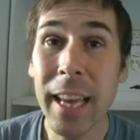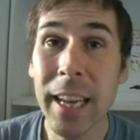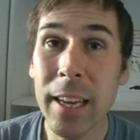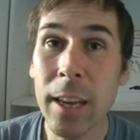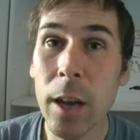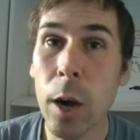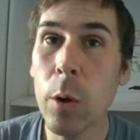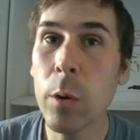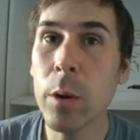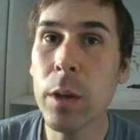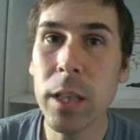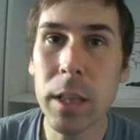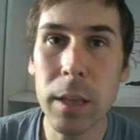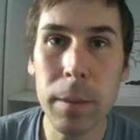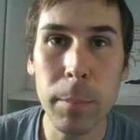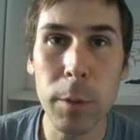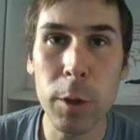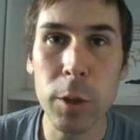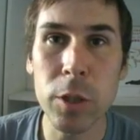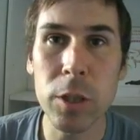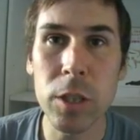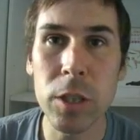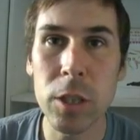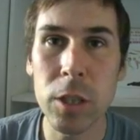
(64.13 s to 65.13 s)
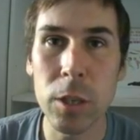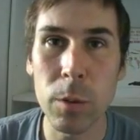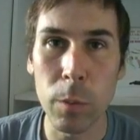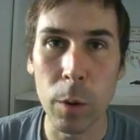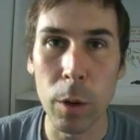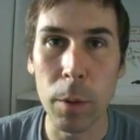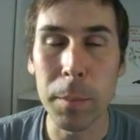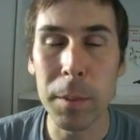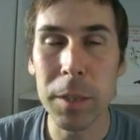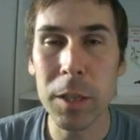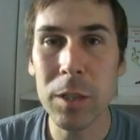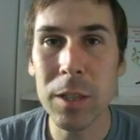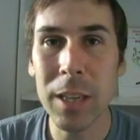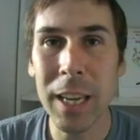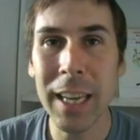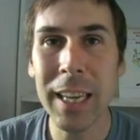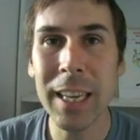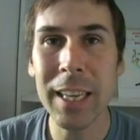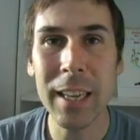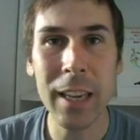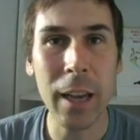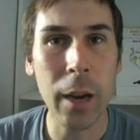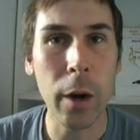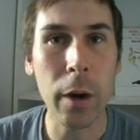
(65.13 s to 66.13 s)
go to the emergency room and they're
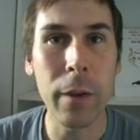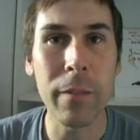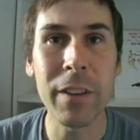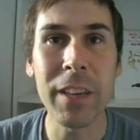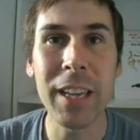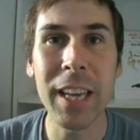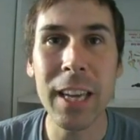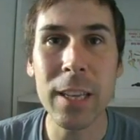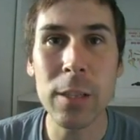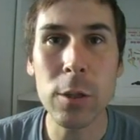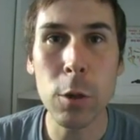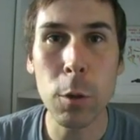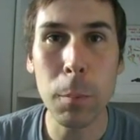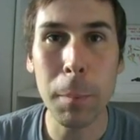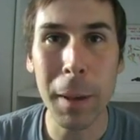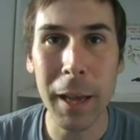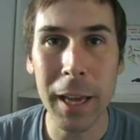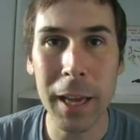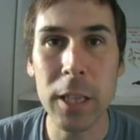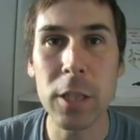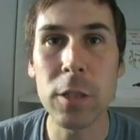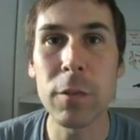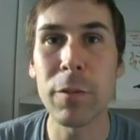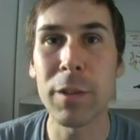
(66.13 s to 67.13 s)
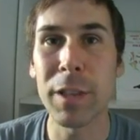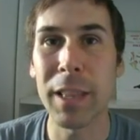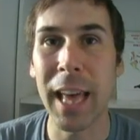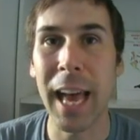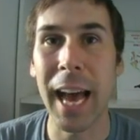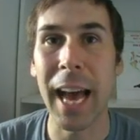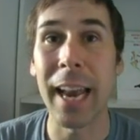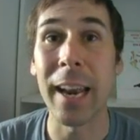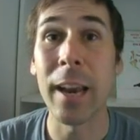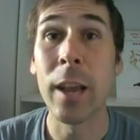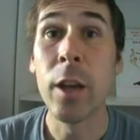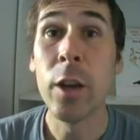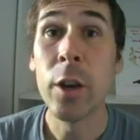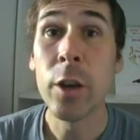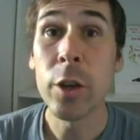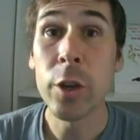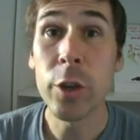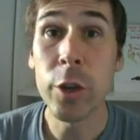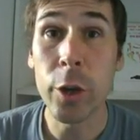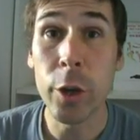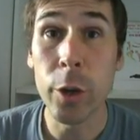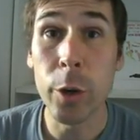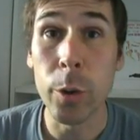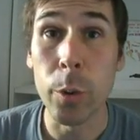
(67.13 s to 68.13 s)
taken care of, and guess who pays for that?
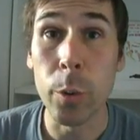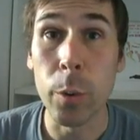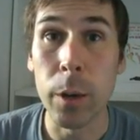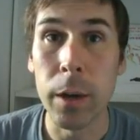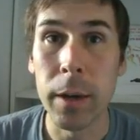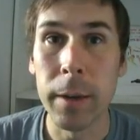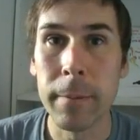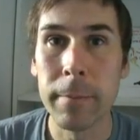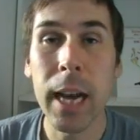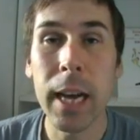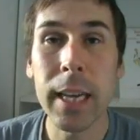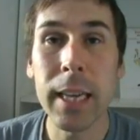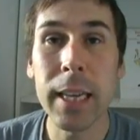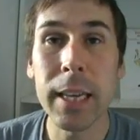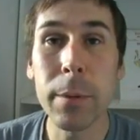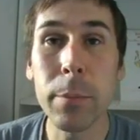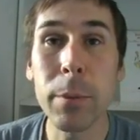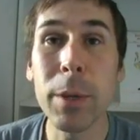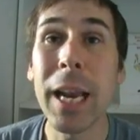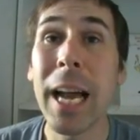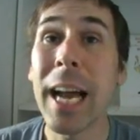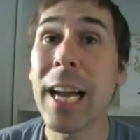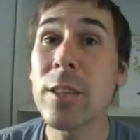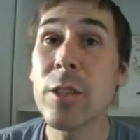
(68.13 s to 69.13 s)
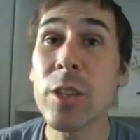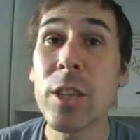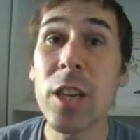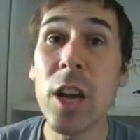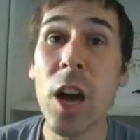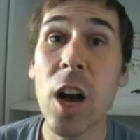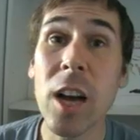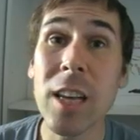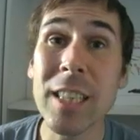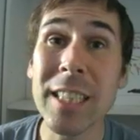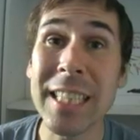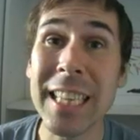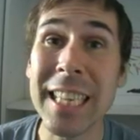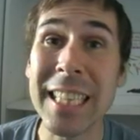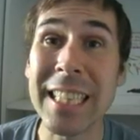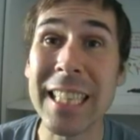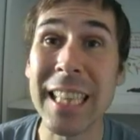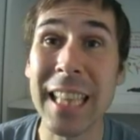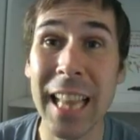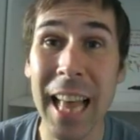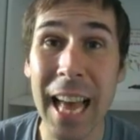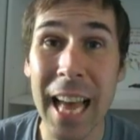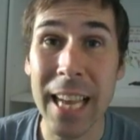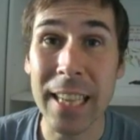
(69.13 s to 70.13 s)
You. It would actually cost us
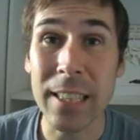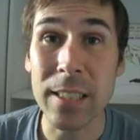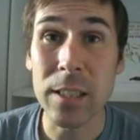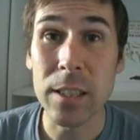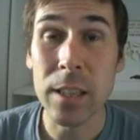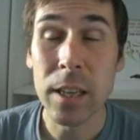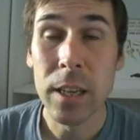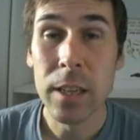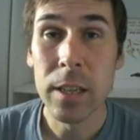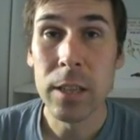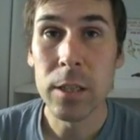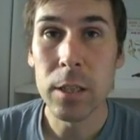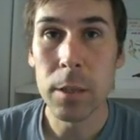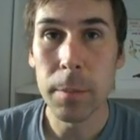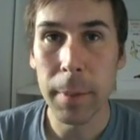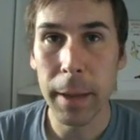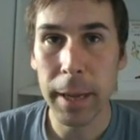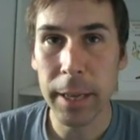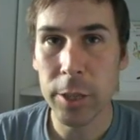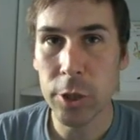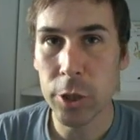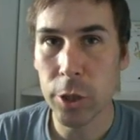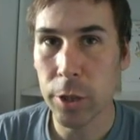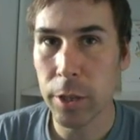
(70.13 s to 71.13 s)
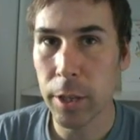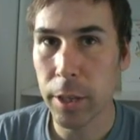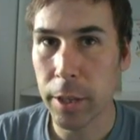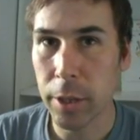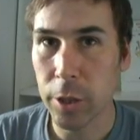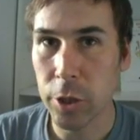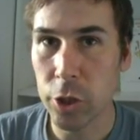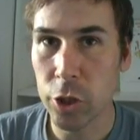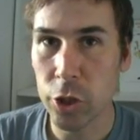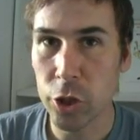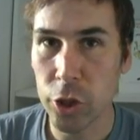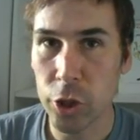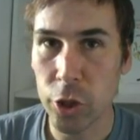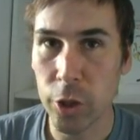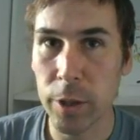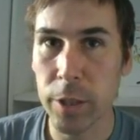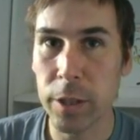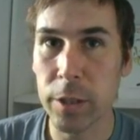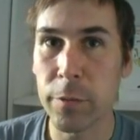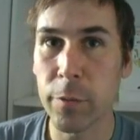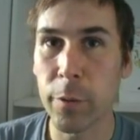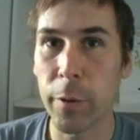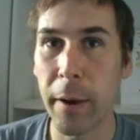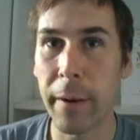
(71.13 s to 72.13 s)
less to make sure that there's
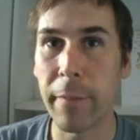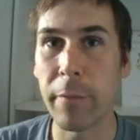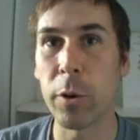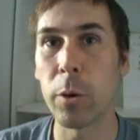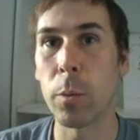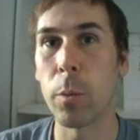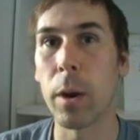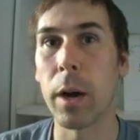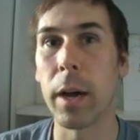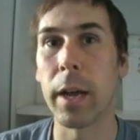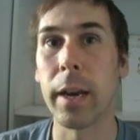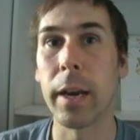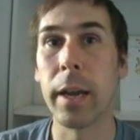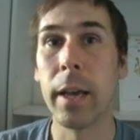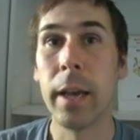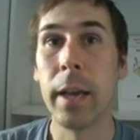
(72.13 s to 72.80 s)
insurance for everyone,